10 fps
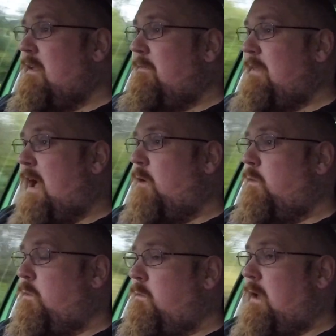Now,
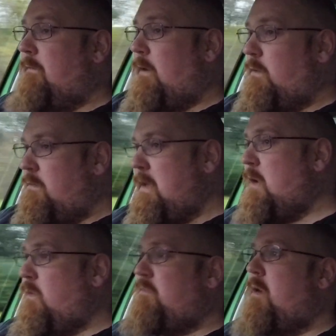if it was me
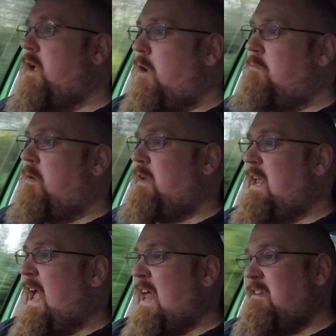with my own money,
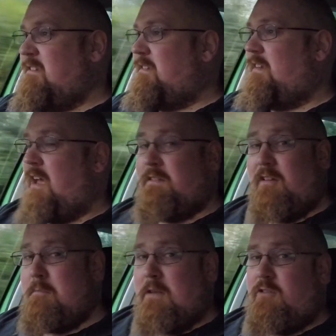and as
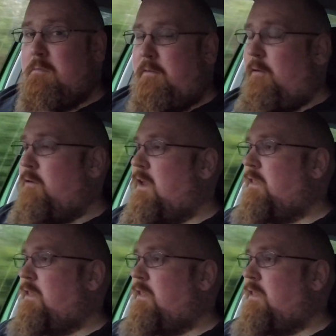I've mentioned before in other